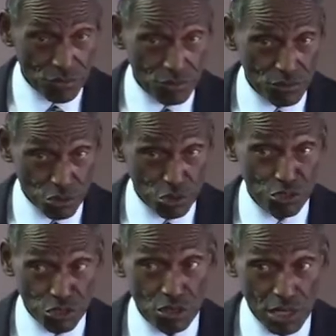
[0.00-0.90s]
You should
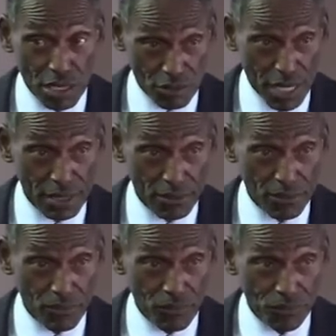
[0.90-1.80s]
know that, right?
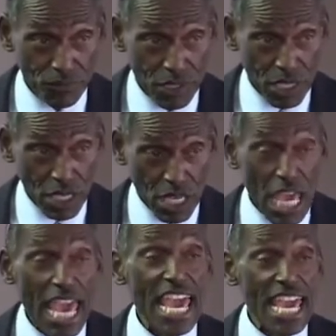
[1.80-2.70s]

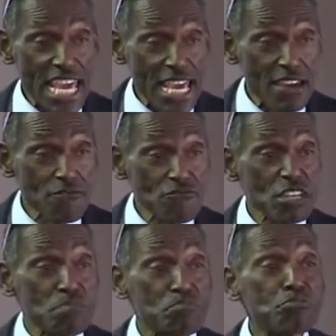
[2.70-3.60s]
Every
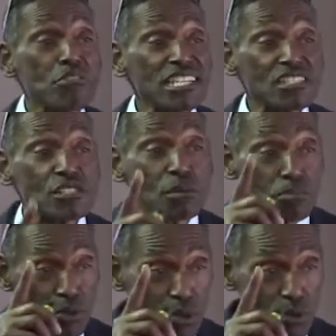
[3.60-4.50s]

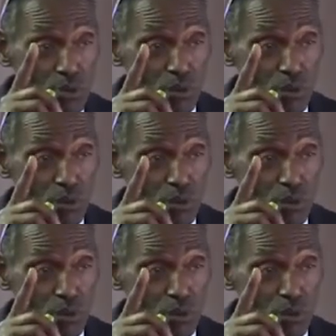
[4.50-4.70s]
principle